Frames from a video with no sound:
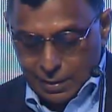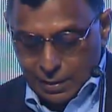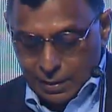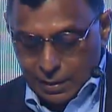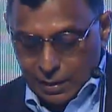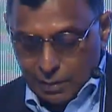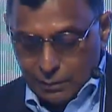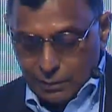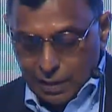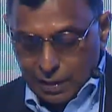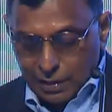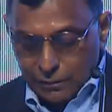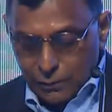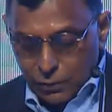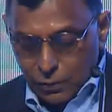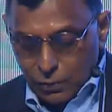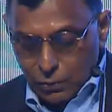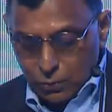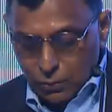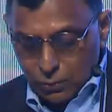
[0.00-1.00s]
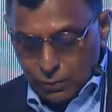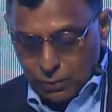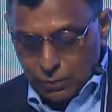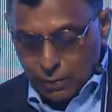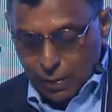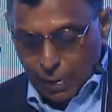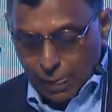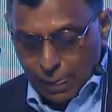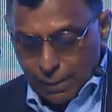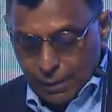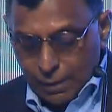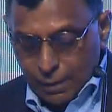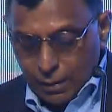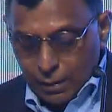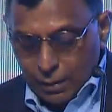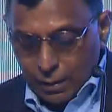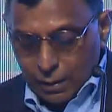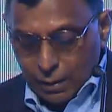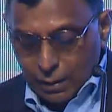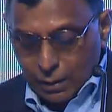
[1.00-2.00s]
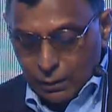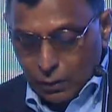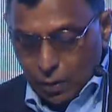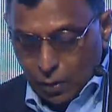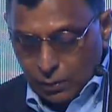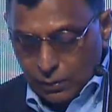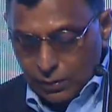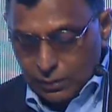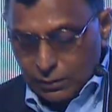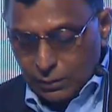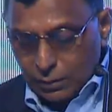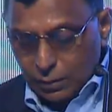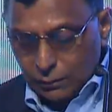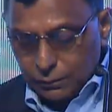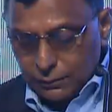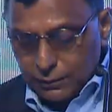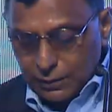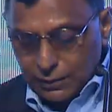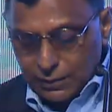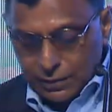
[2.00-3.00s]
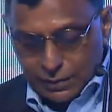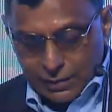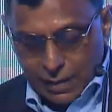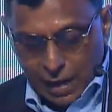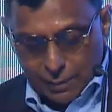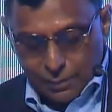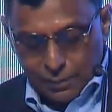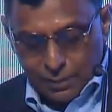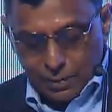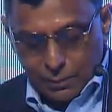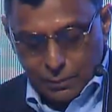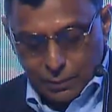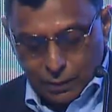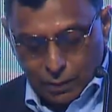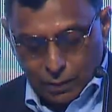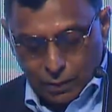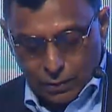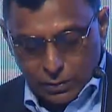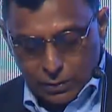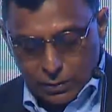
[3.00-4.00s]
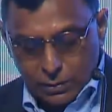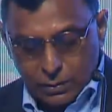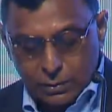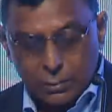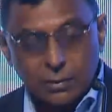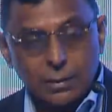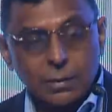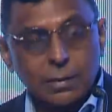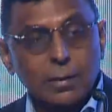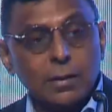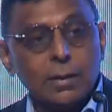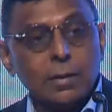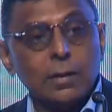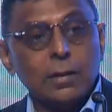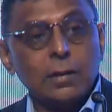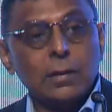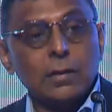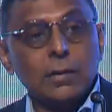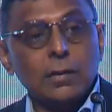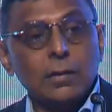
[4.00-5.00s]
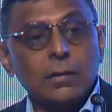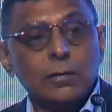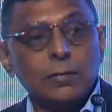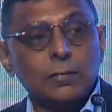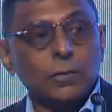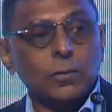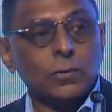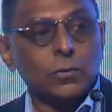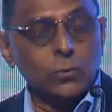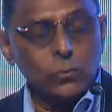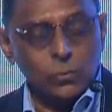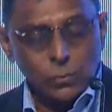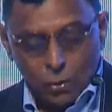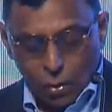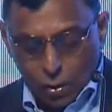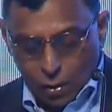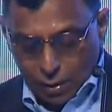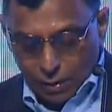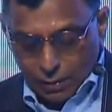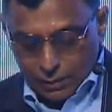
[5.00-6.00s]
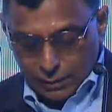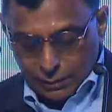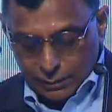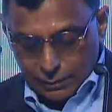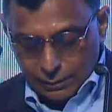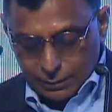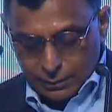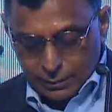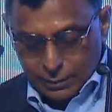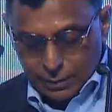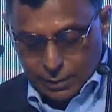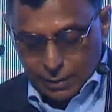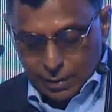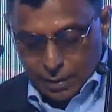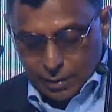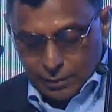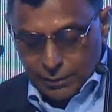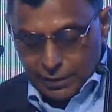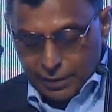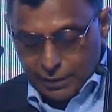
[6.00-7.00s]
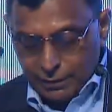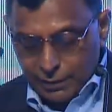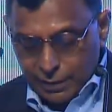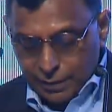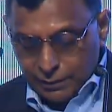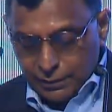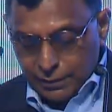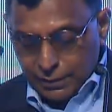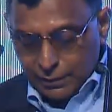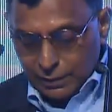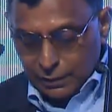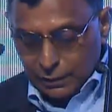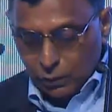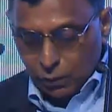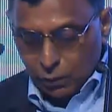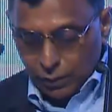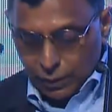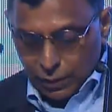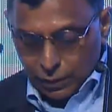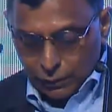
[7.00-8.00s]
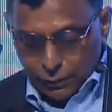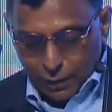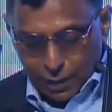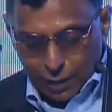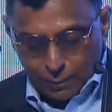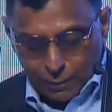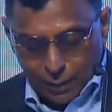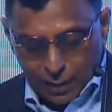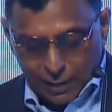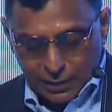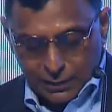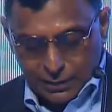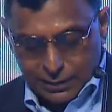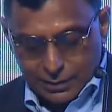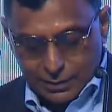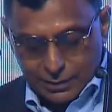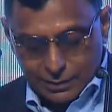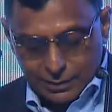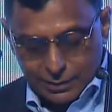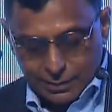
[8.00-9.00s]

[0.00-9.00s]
In my view, a lot of this has happened because for too long we have lived in the glory of our past,